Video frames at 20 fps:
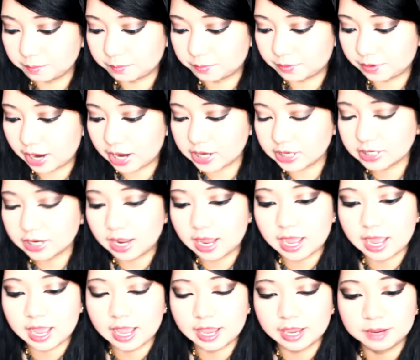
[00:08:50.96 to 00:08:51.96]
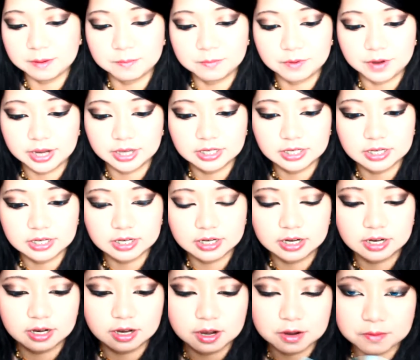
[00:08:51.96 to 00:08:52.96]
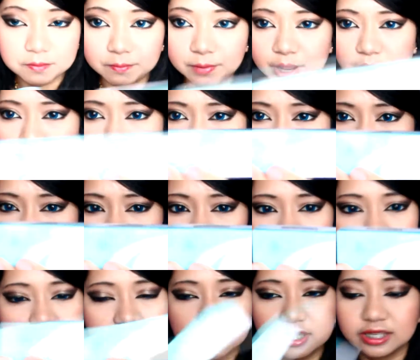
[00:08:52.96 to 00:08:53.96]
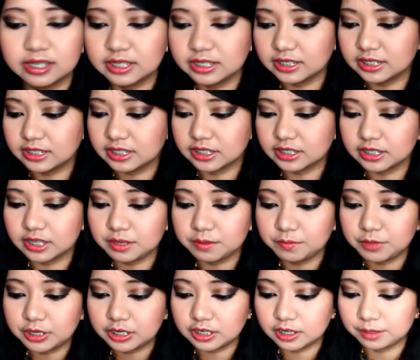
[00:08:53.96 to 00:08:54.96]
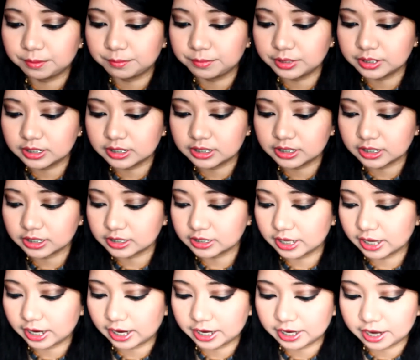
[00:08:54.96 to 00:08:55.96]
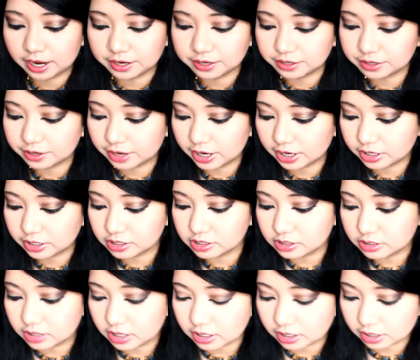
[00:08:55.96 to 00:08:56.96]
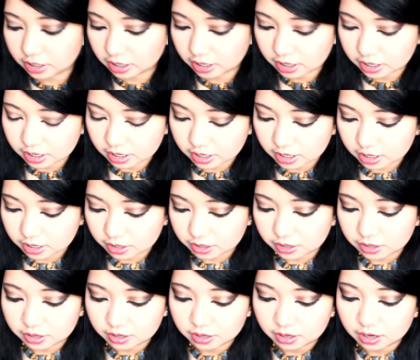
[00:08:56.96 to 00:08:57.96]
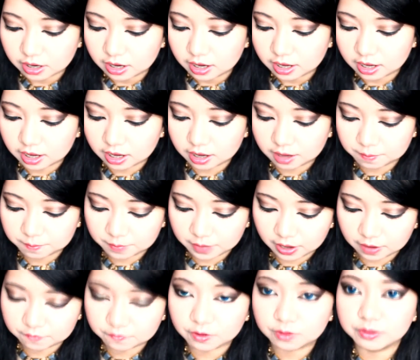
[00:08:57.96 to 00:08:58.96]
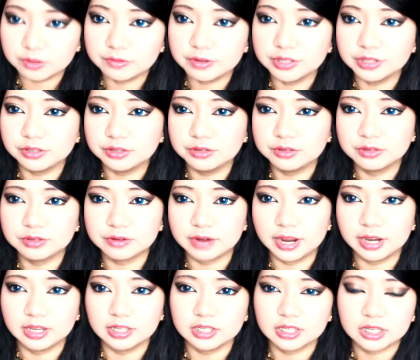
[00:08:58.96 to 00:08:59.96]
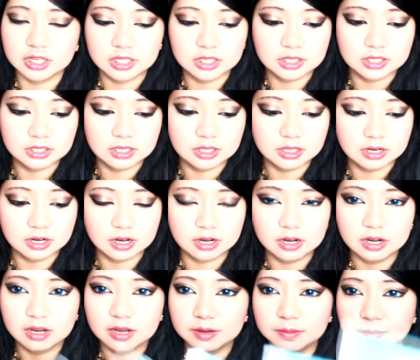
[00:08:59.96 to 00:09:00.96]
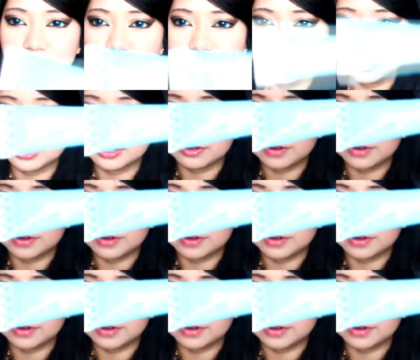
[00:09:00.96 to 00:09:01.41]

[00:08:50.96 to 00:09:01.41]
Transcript: A Bright Eye Brightener by Coastal Scents. And this is just in medium. This is just like an under eye concealer. Um, I have always wanted to try this concealer because